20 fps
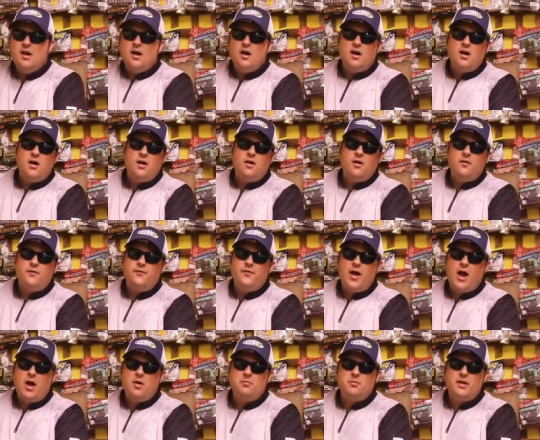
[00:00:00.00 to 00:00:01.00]
of
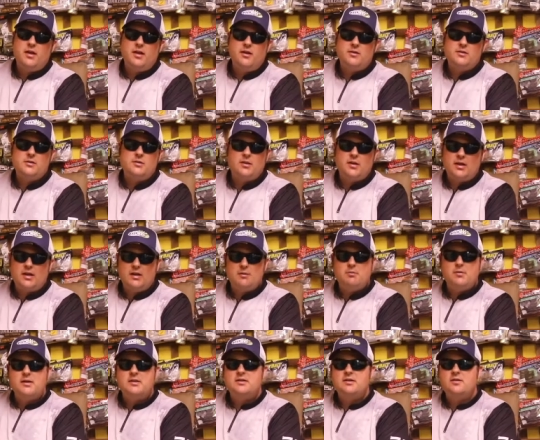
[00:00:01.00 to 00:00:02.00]
how many years I'm going to give
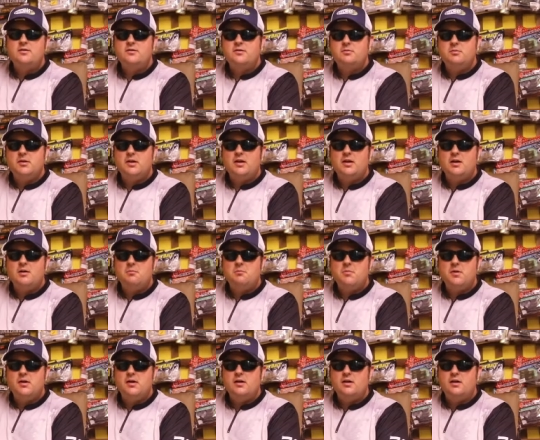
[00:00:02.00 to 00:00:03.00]
myself to
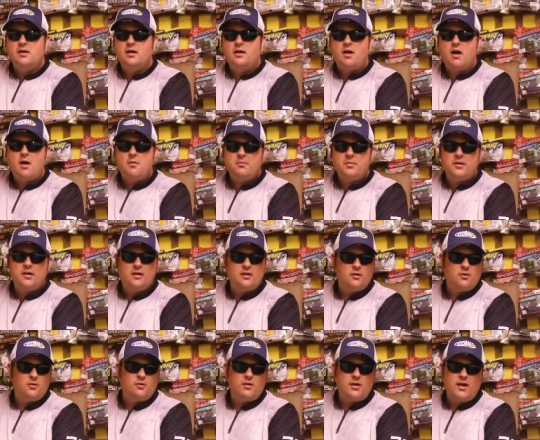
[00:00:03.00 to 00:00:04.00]
become a competent
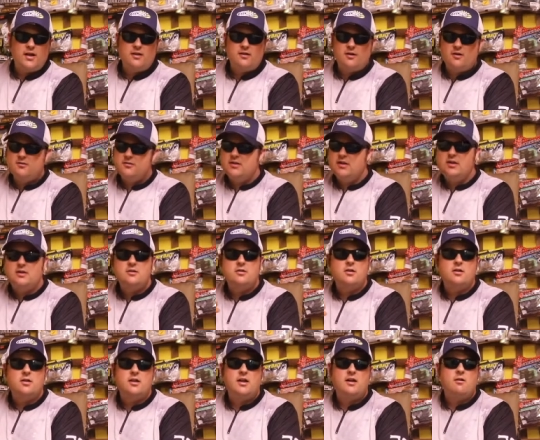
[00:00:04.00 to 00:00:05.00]
local angler. I'd say it
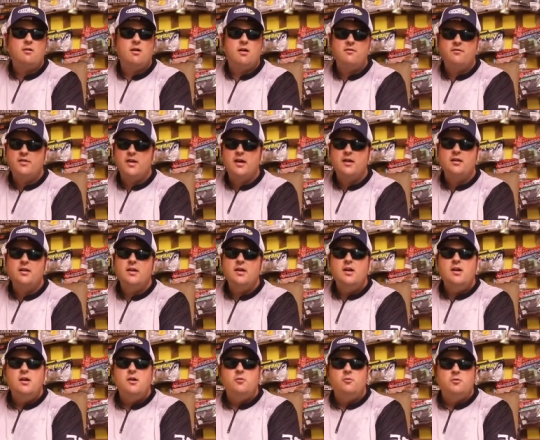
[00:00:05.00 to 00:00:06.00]
took a year off that,
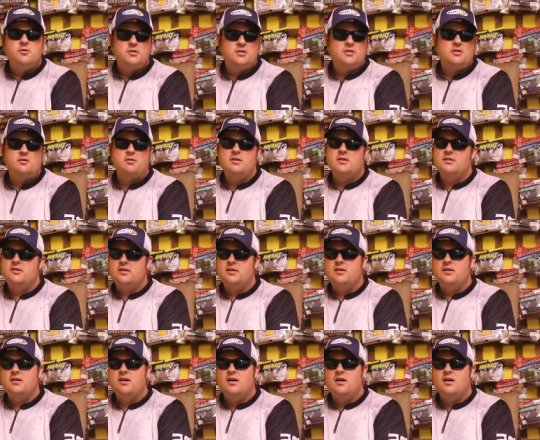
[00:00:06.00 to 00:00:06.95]
which is crazy.